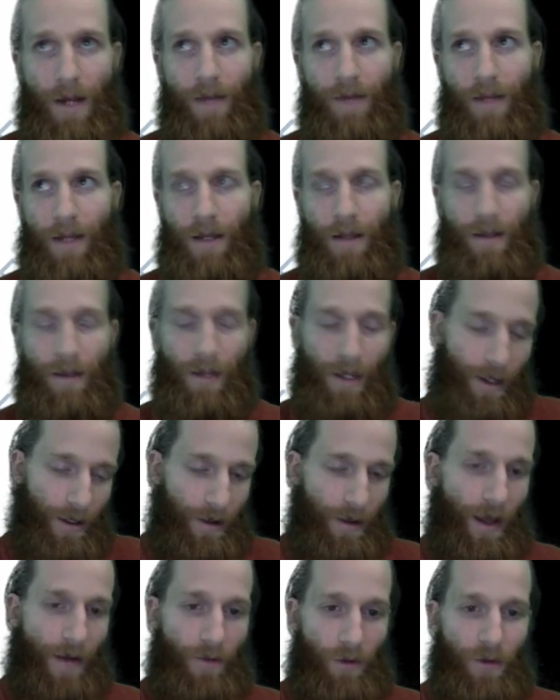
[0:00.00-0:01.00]
like a
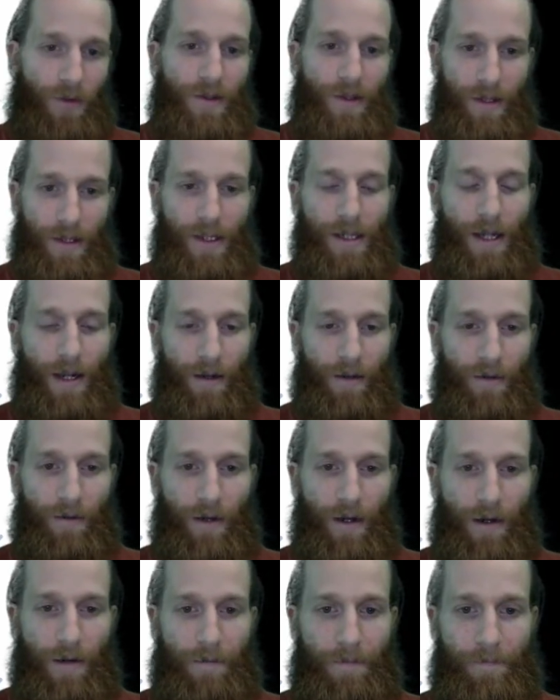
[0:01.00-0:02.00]
levels instead
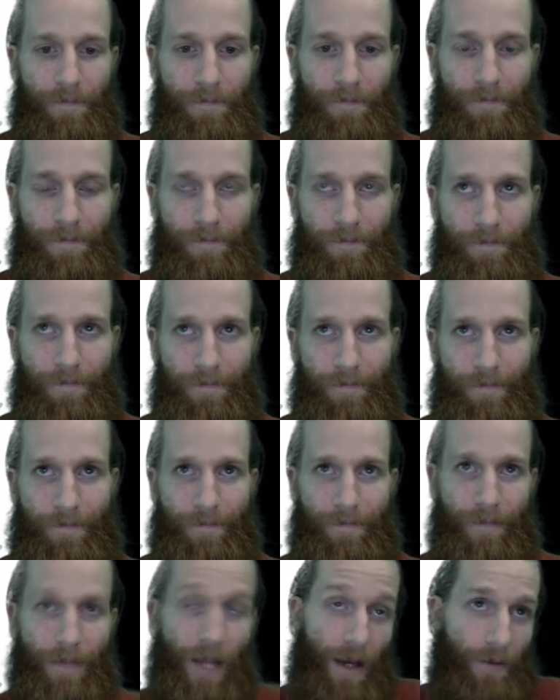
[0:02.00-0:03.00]
of
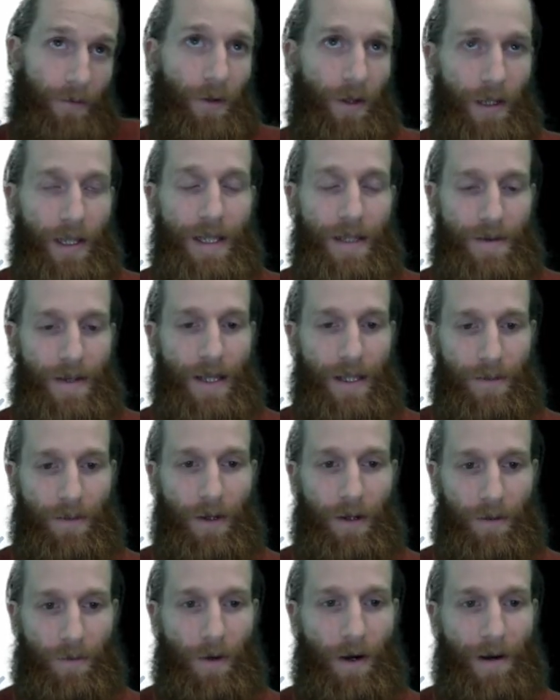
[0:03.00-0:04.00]
yeah. Well, that's
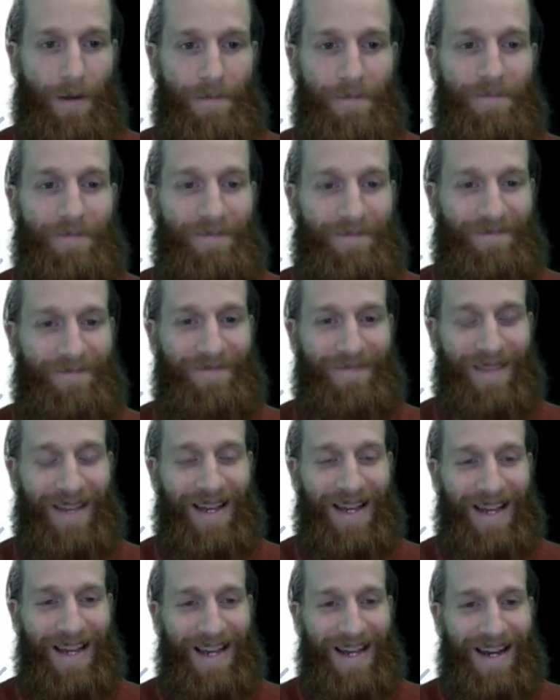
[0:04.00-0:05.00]
why you'd want it.
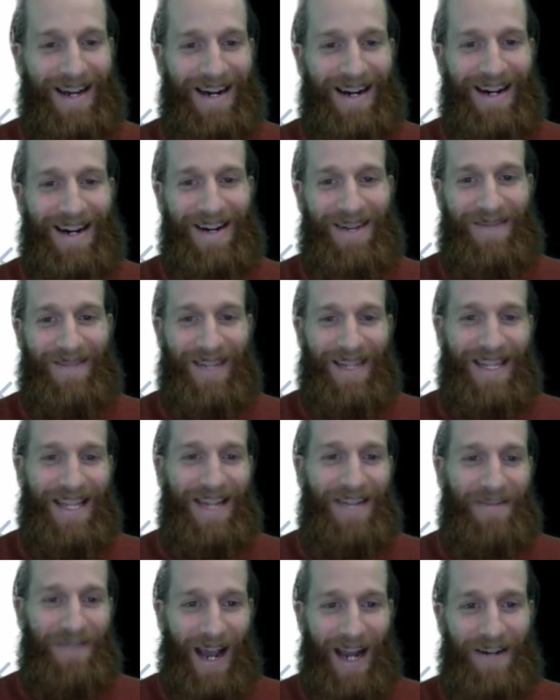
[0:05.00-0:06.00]
And
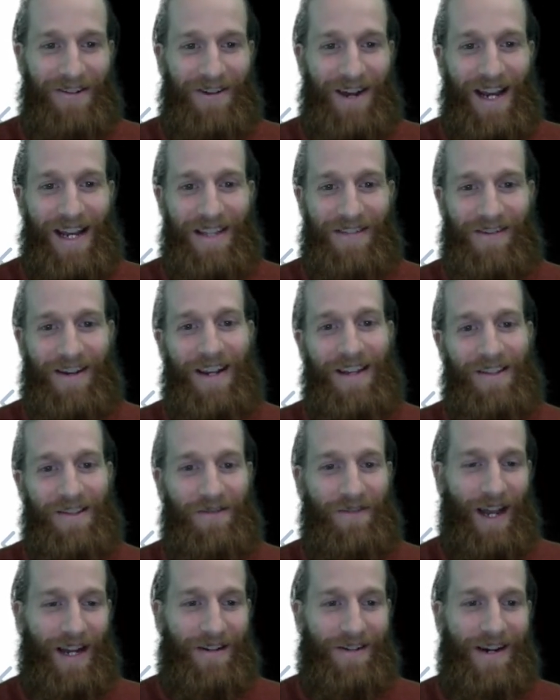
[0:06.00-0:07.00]
then factorize, right?
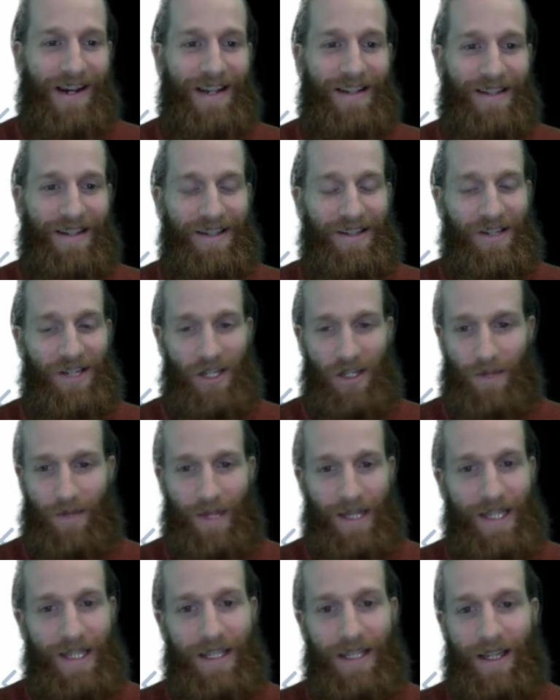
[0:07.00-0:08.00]
So factorize, it's just
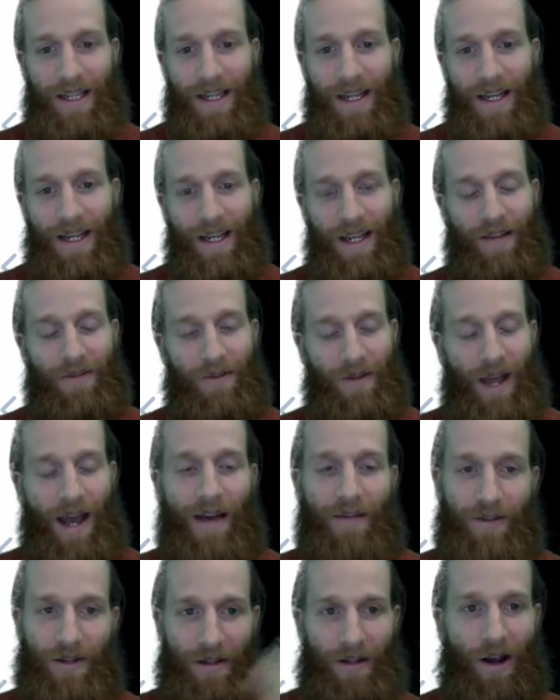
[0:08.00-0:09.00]
basically if you
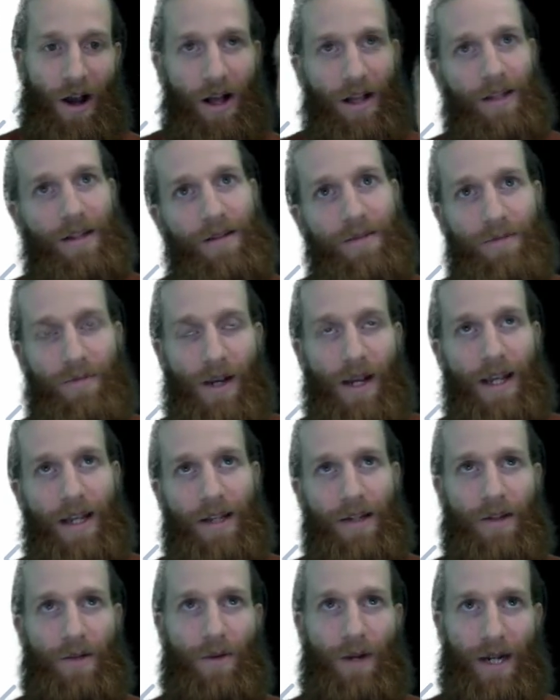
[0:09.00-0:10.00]
have a column, right,
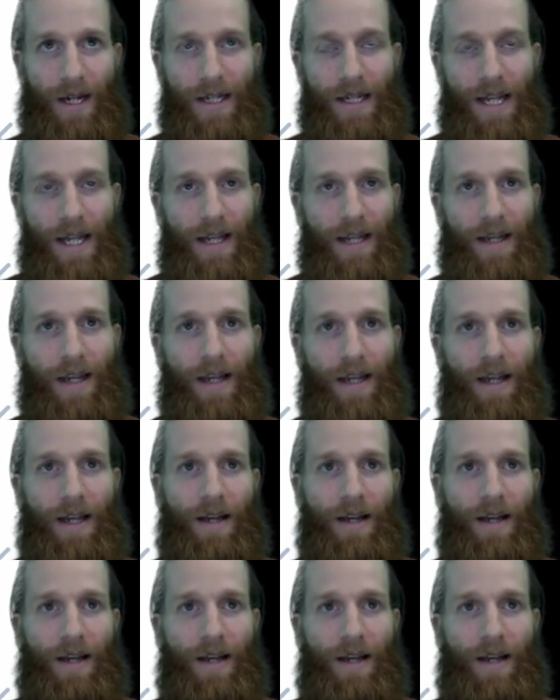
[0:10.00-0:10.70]
and you want to take